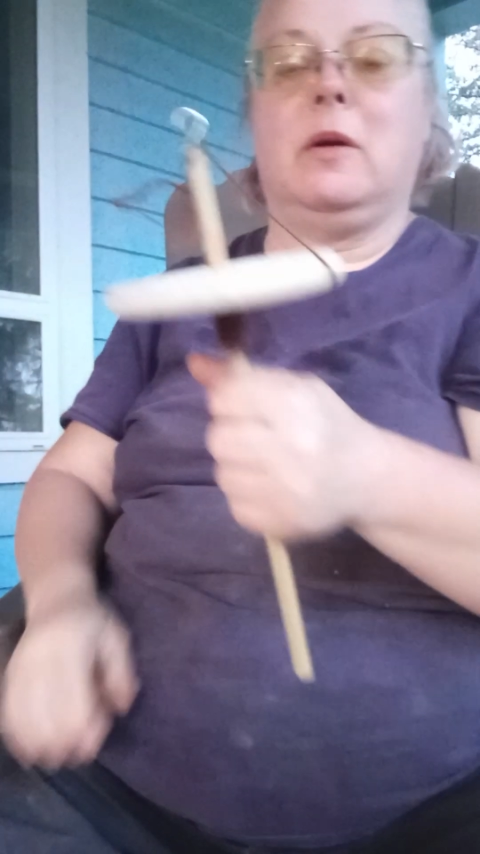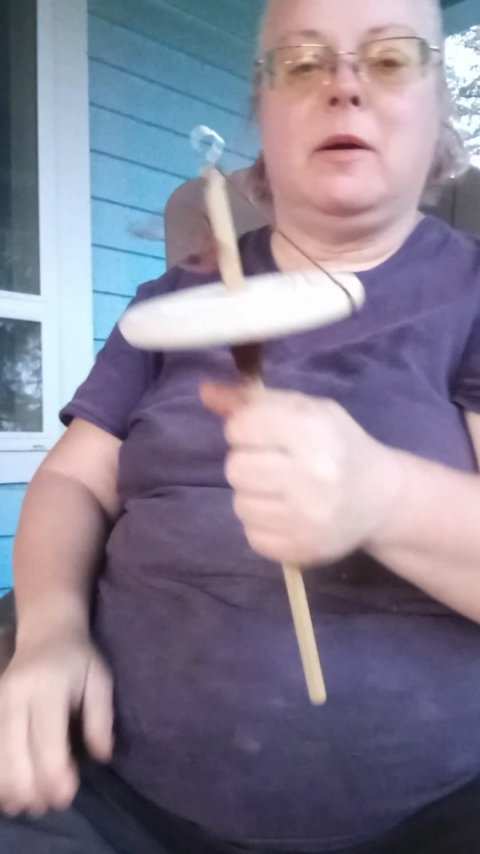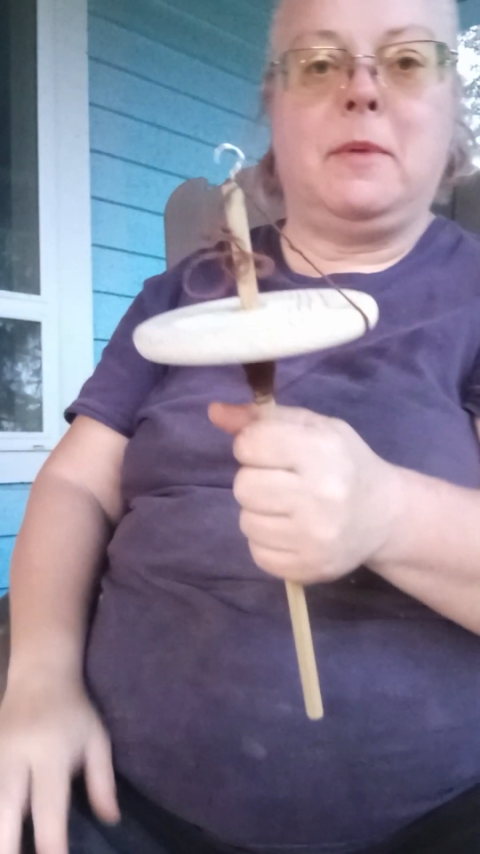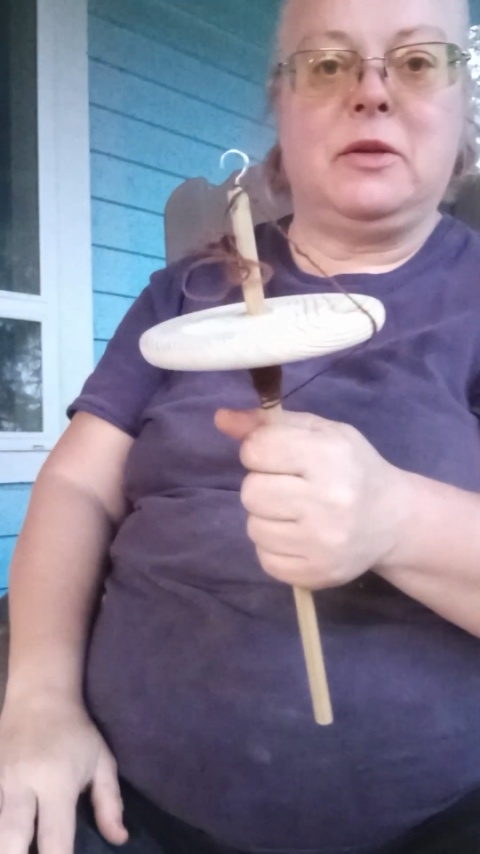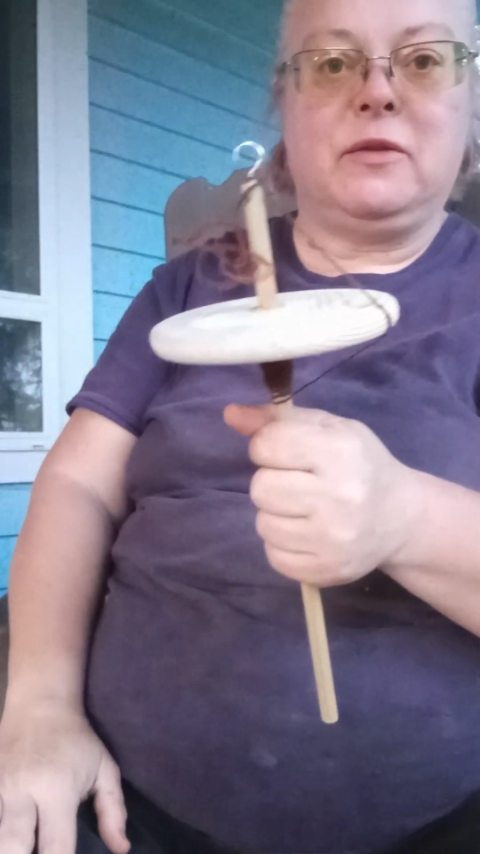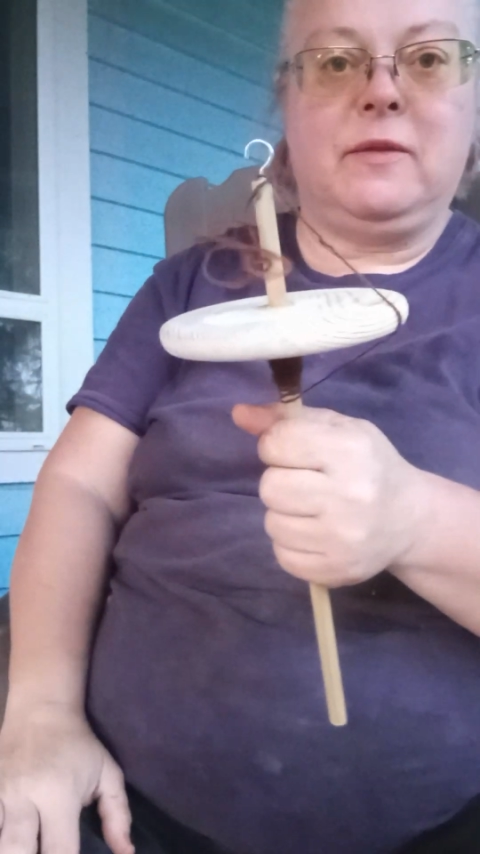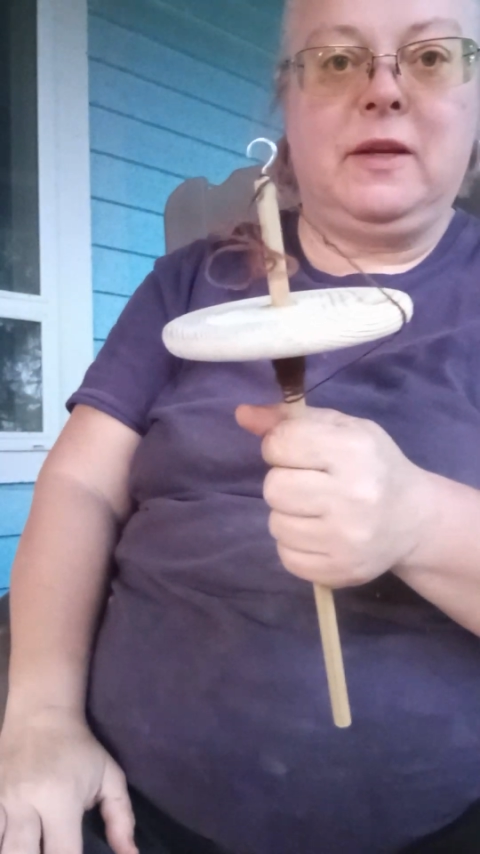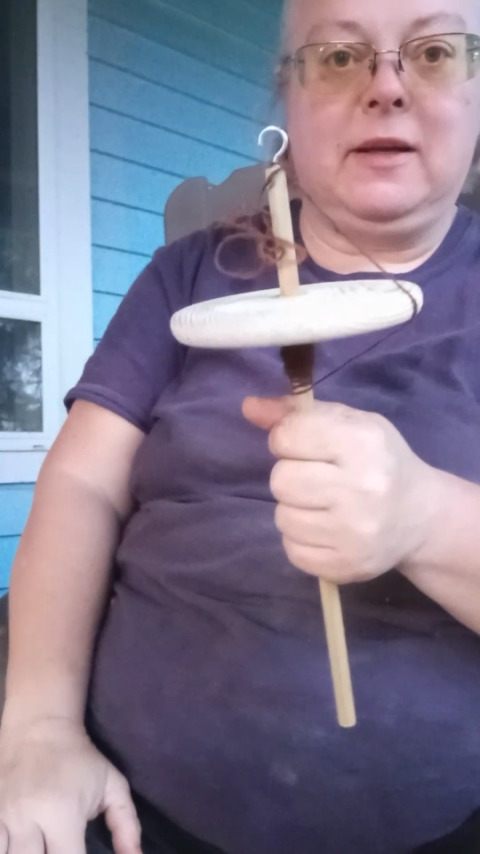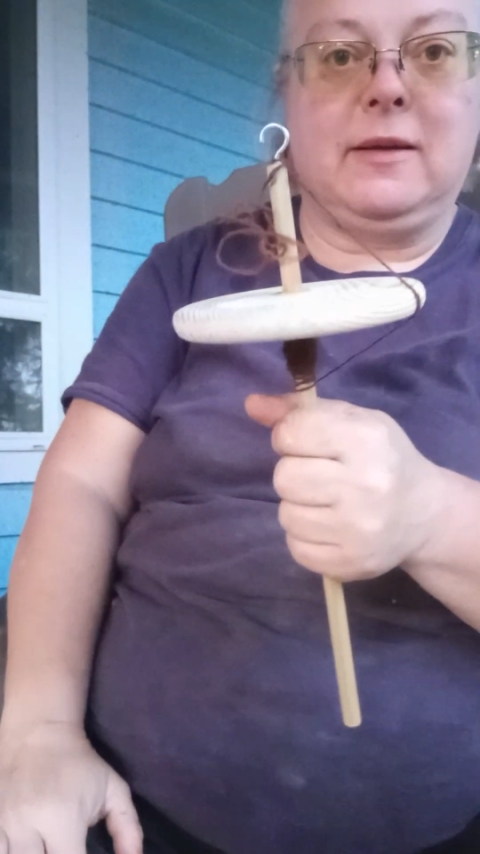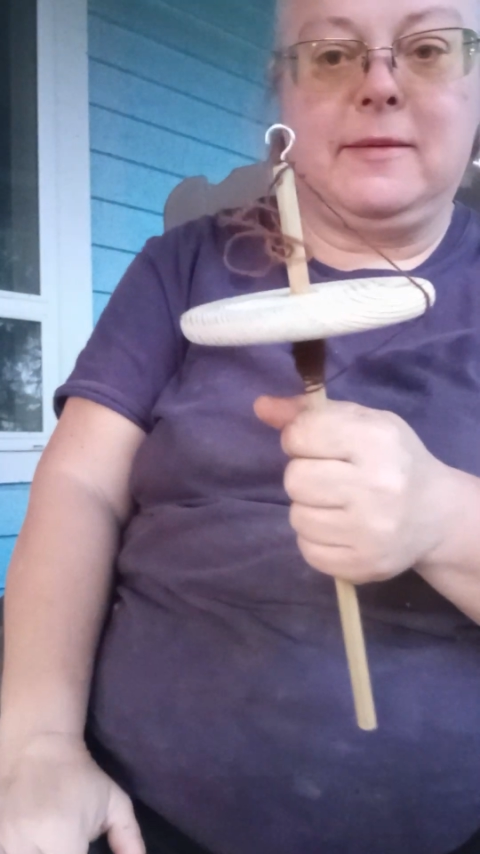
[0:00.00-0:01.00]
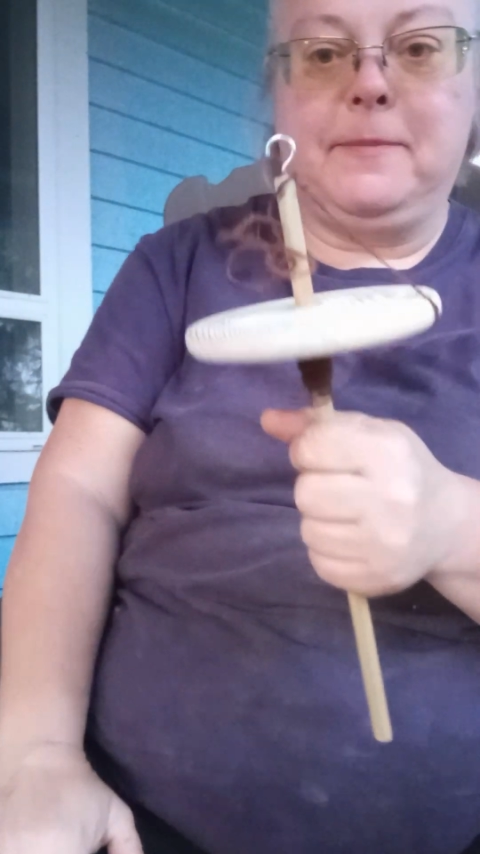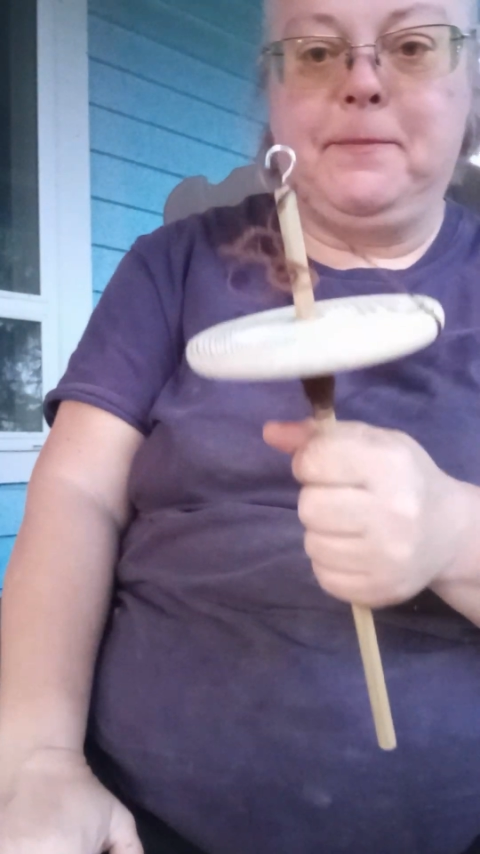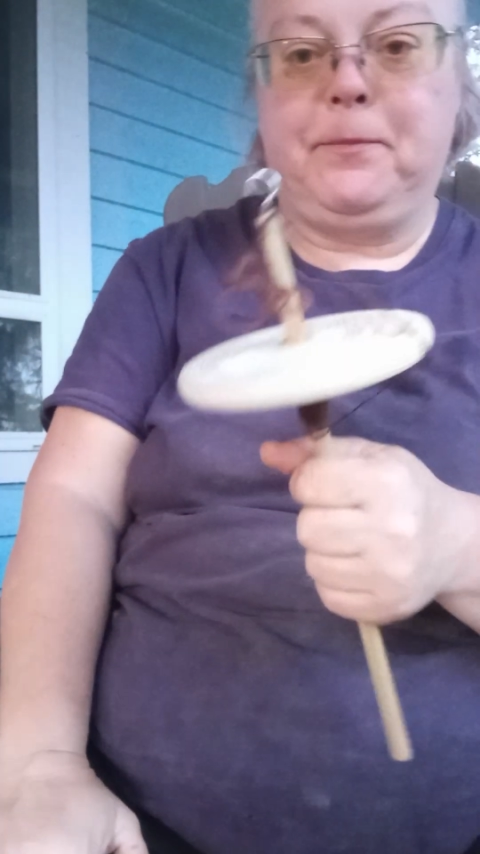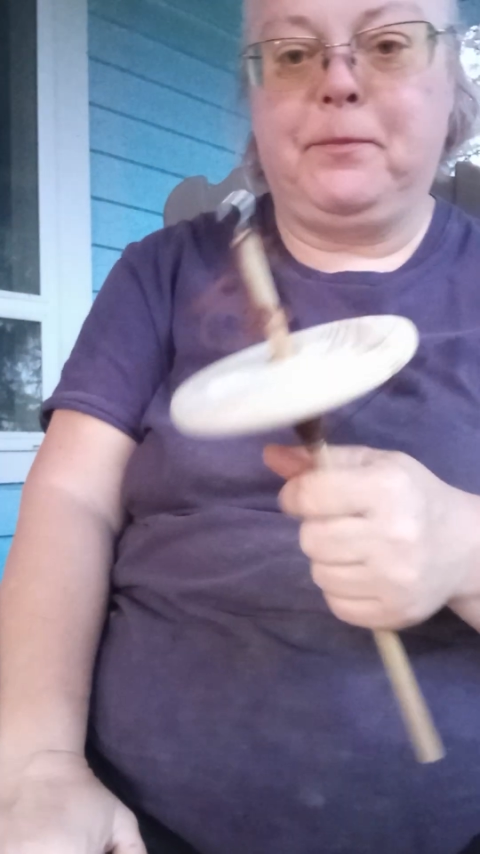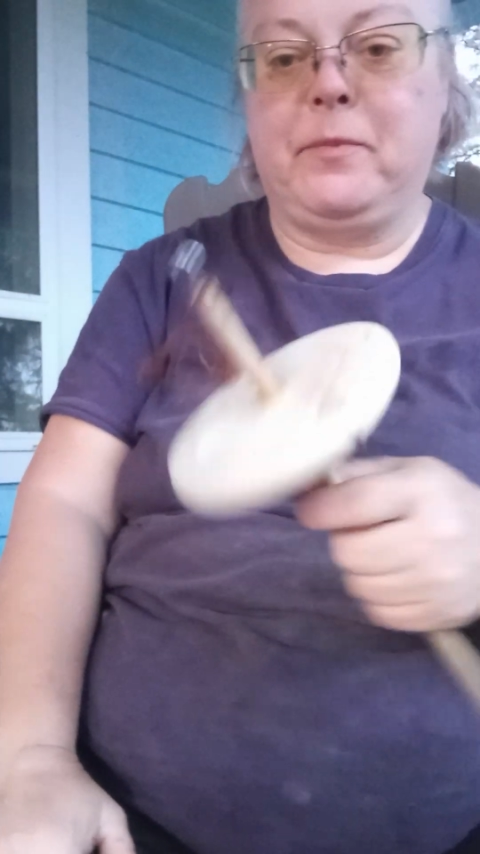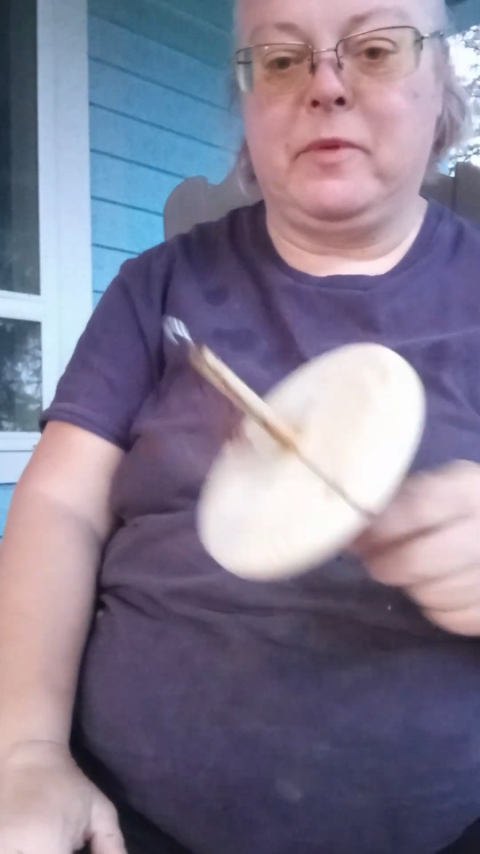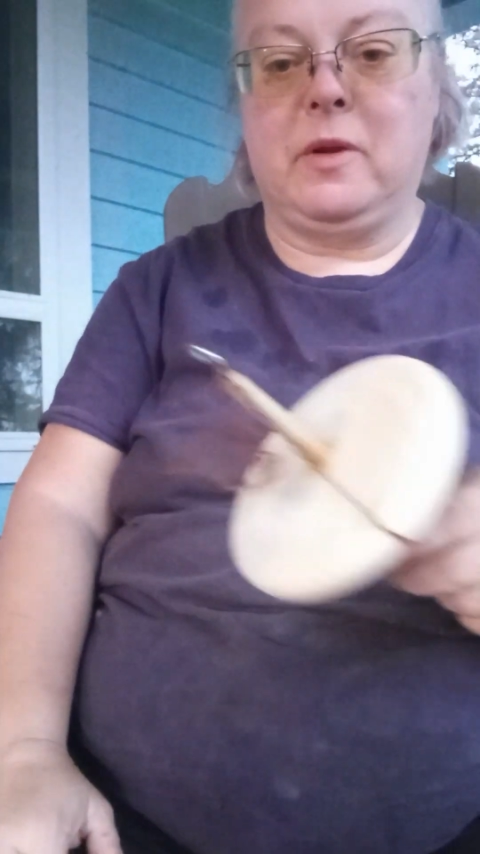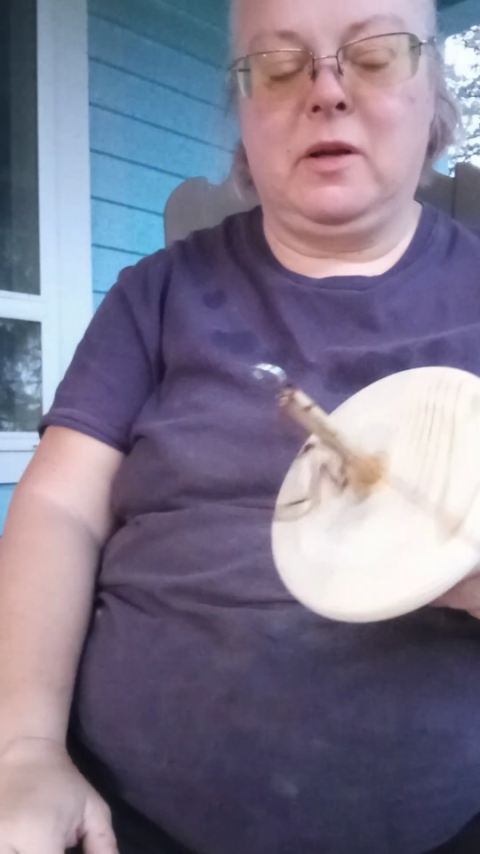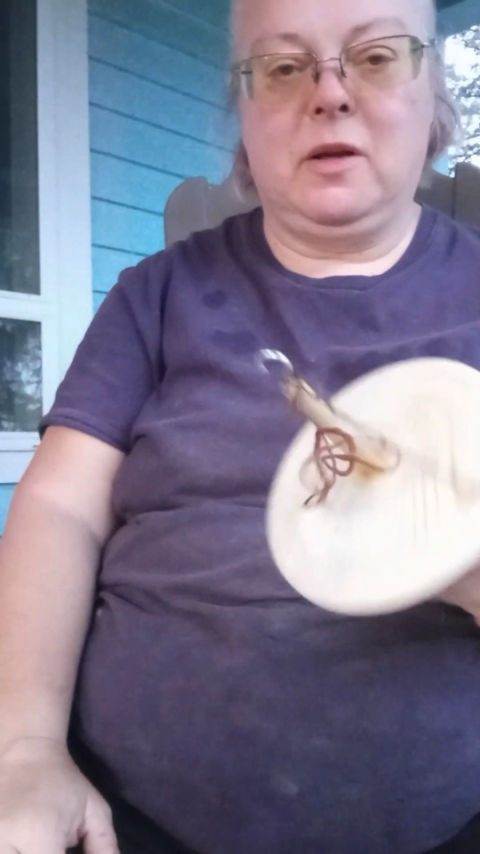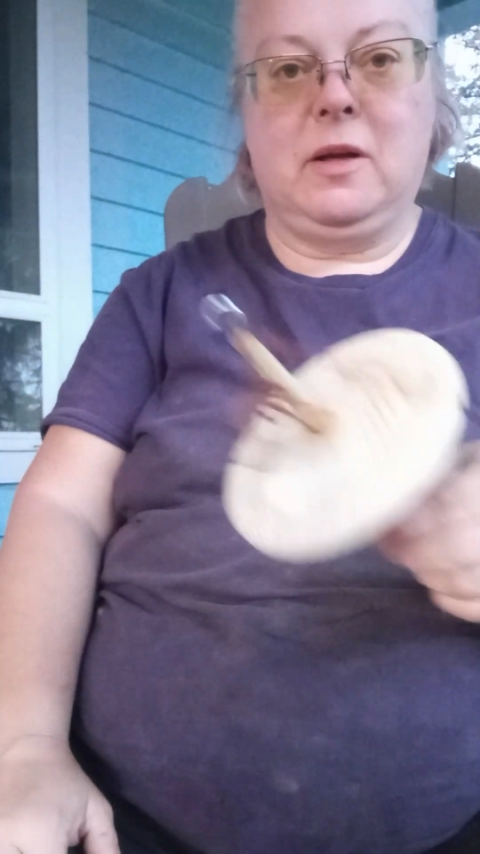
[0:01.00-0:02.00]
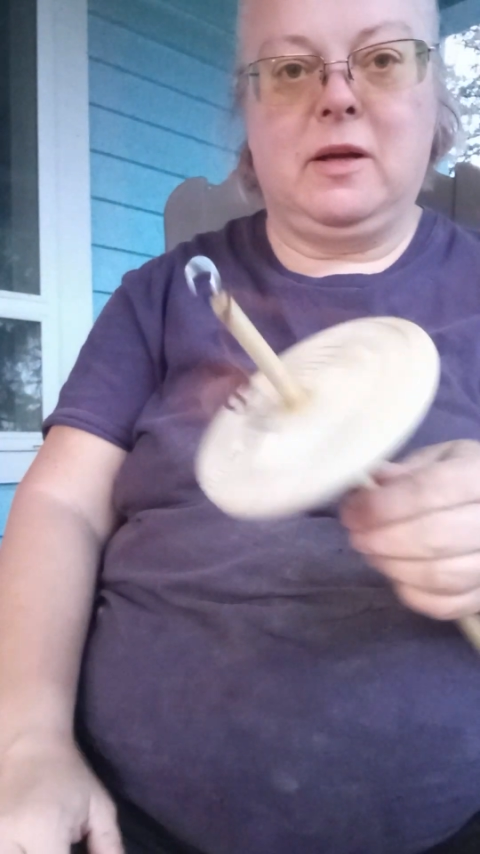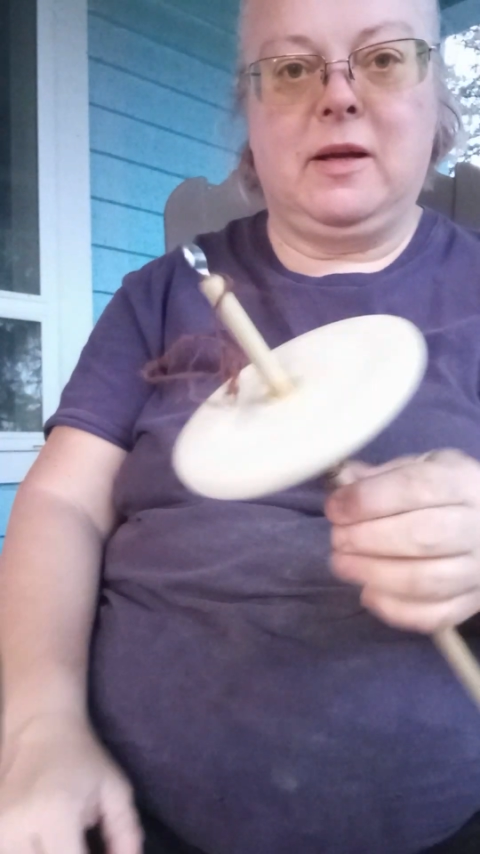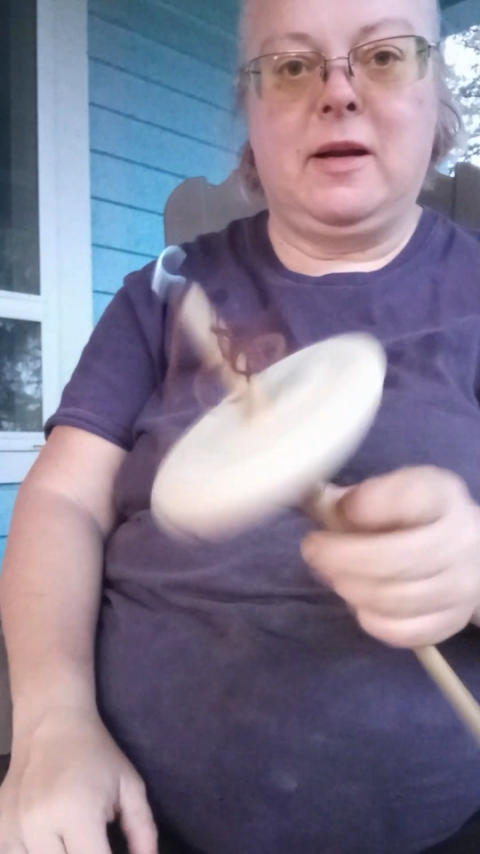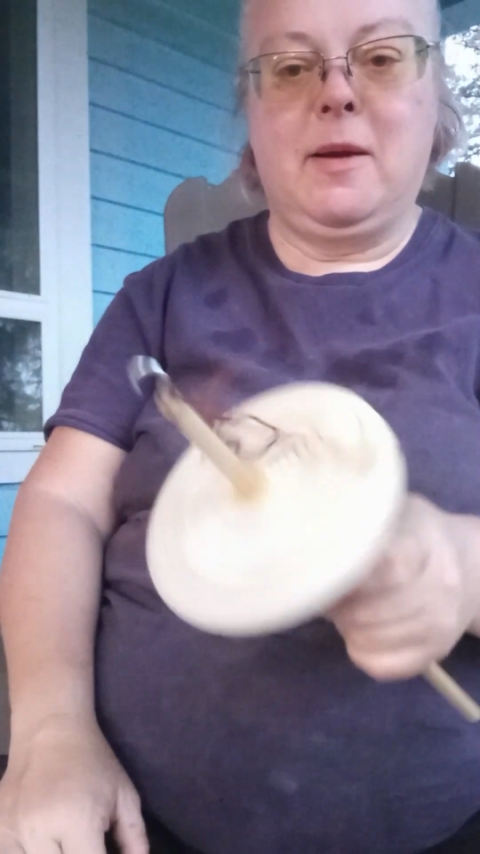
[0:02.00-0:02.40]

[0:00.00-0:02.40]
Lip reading: a bunch of these, and